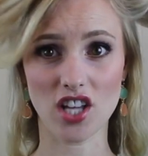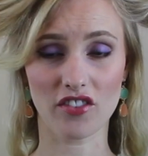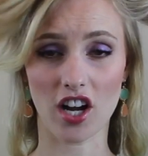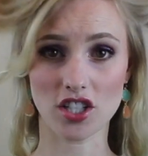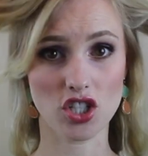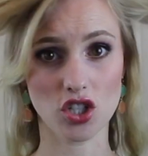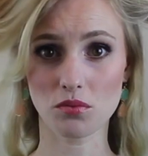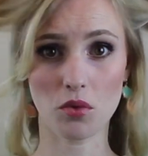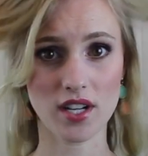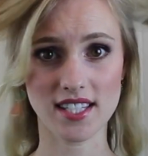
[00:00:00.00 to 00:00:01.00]
So I've got
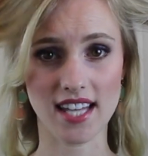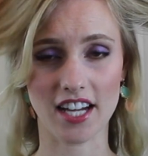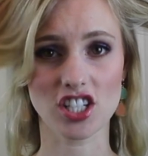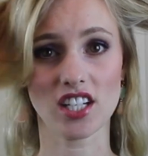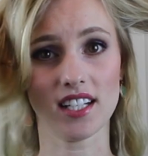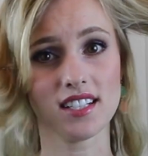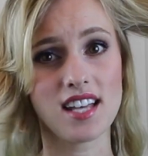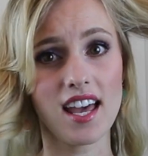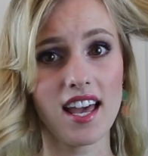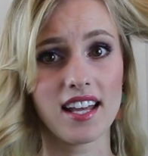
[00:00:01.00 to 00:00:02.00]
two more
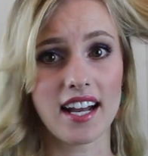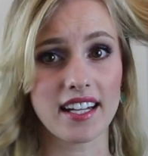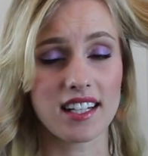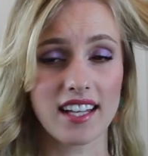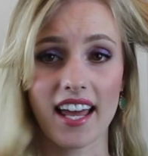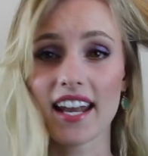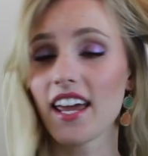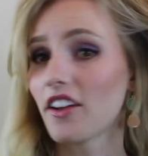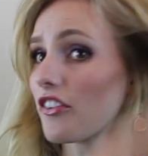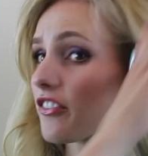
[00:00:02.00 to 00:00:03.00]
sections, and I'm going to get
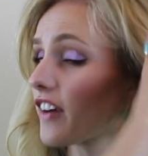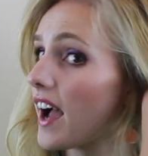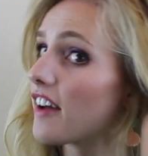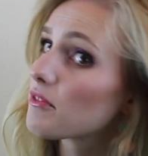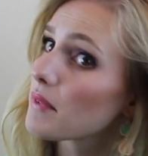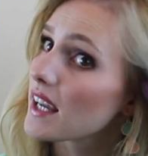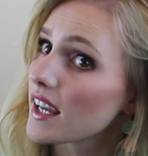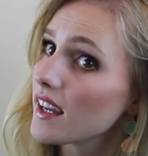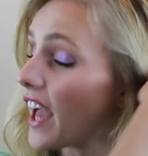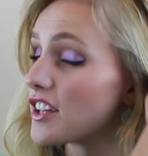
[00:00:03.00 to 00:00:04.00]
it in front of
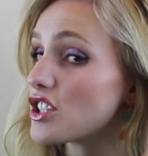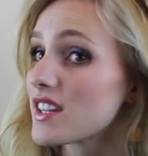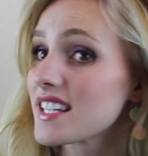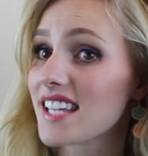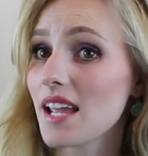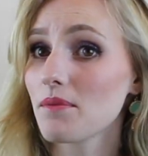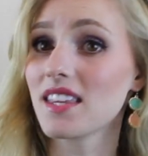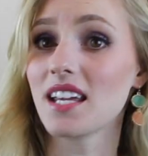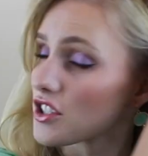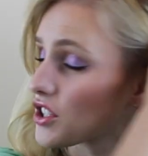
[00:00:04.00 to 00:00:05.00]
me and do the same thing.